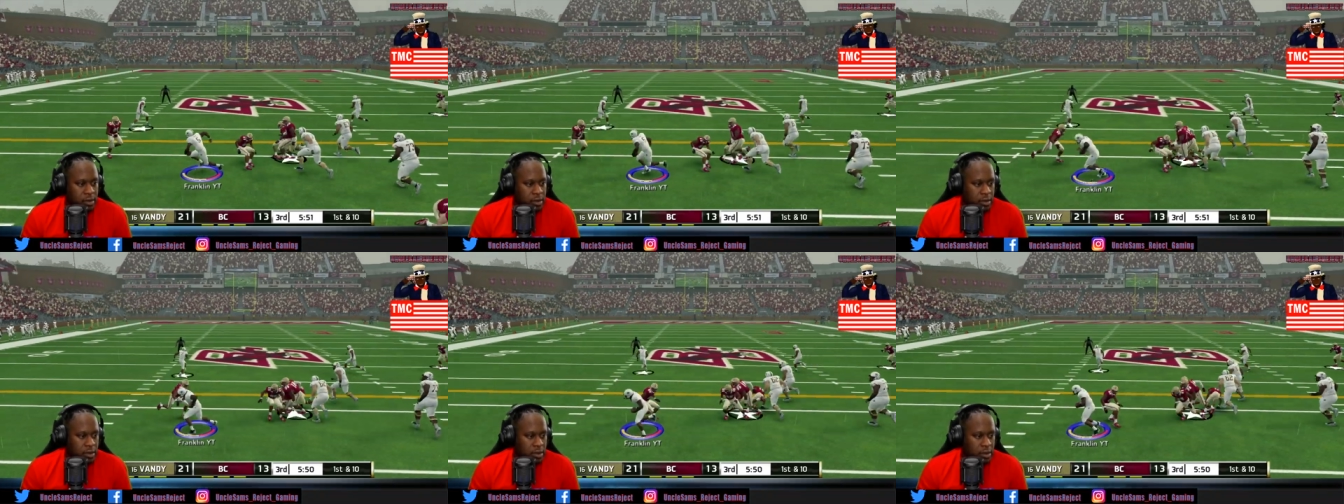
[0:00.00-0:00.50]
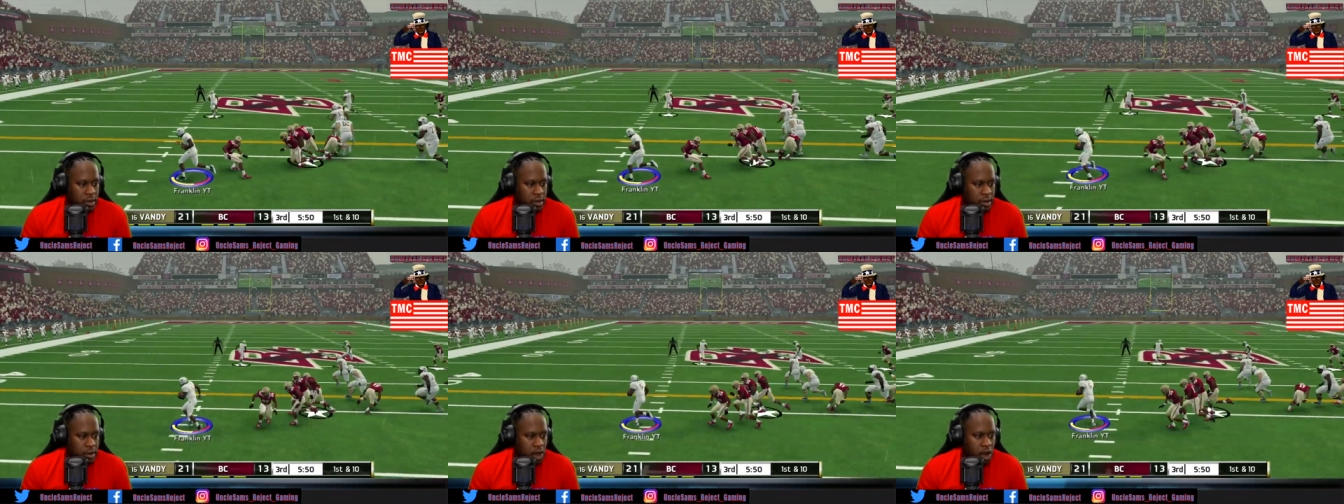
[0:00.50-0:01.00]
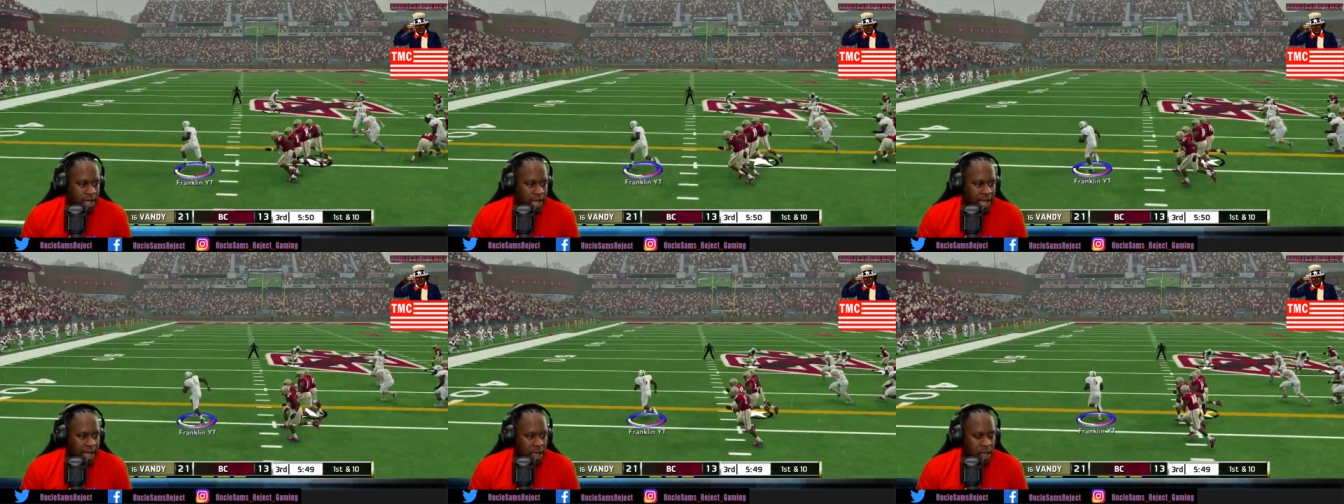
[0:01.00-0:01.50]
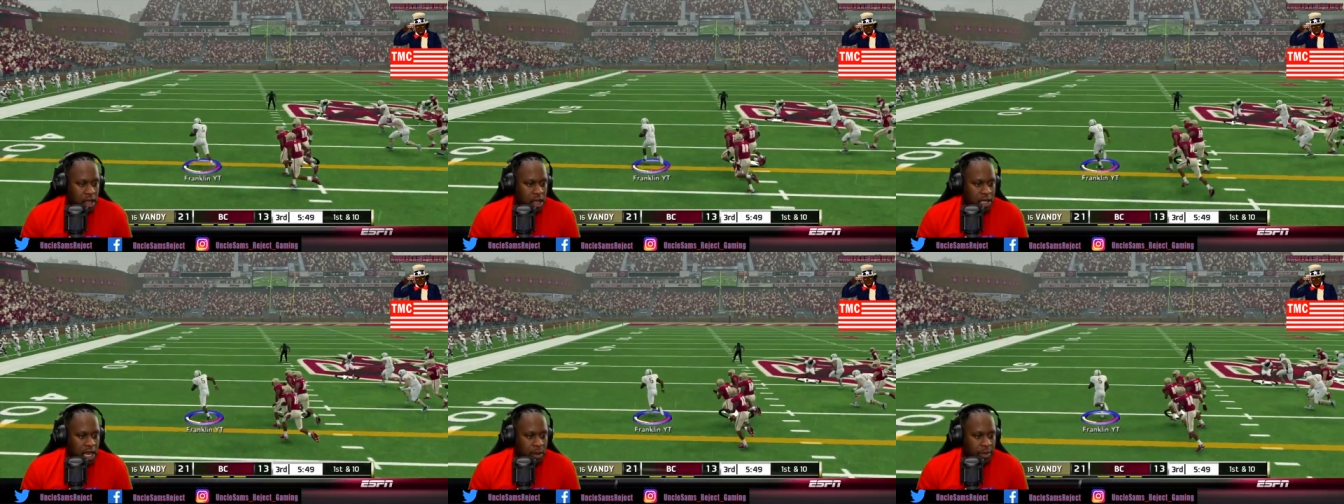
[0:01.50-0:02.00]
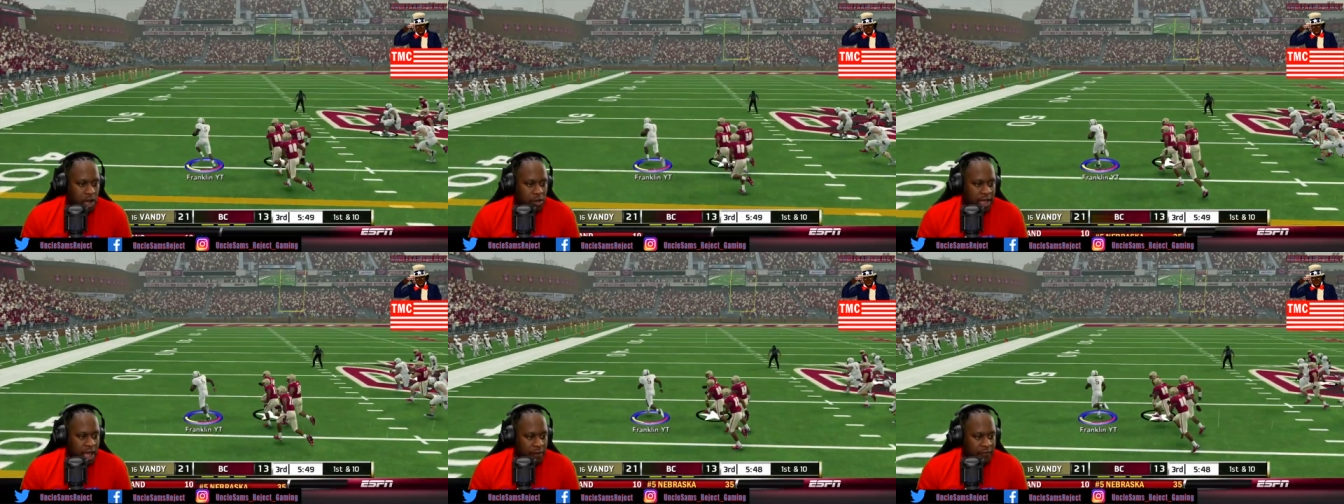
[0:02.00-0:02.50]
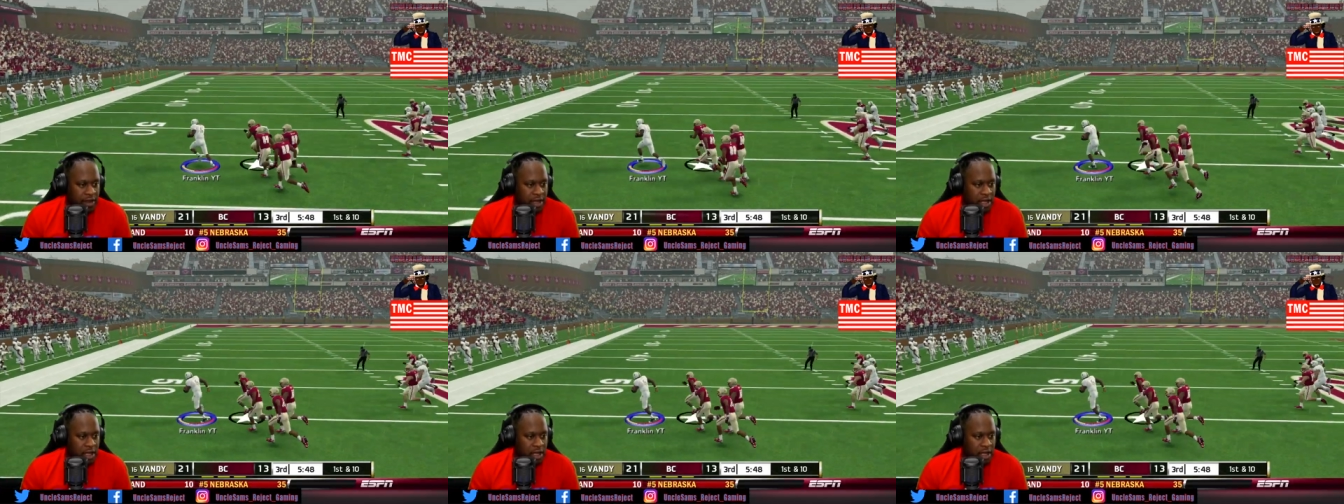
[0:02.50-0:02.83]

Nope. Oh yeah. There we go, Kelvin.